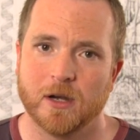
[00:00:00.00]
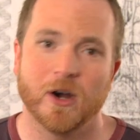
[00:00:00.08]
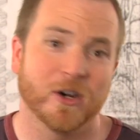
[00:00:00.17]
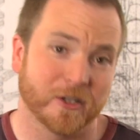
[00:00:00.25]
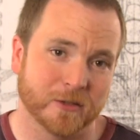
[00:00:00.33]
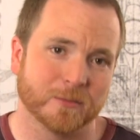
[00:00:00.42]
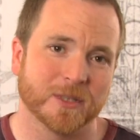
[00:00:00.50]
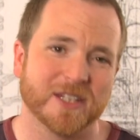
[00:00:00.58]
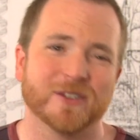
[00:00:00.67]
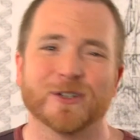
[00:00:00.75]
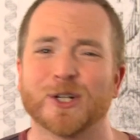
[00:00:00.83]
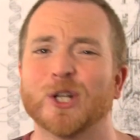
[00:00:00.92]

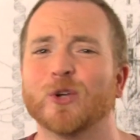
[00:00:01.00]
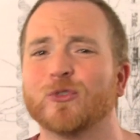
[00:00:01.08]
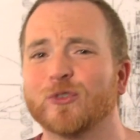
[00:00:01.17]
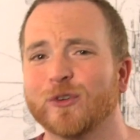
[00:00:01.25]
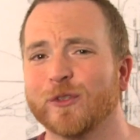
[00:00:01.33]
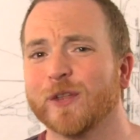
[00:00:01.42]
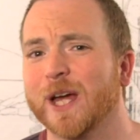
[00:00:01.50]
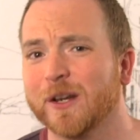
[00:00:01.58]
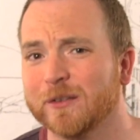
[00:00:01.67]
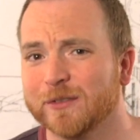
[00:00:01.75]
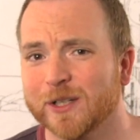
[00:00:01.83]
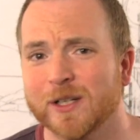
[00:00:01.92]
Arguably, they're closer to
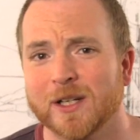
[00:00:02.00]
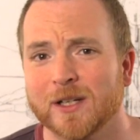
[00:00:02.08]
that of a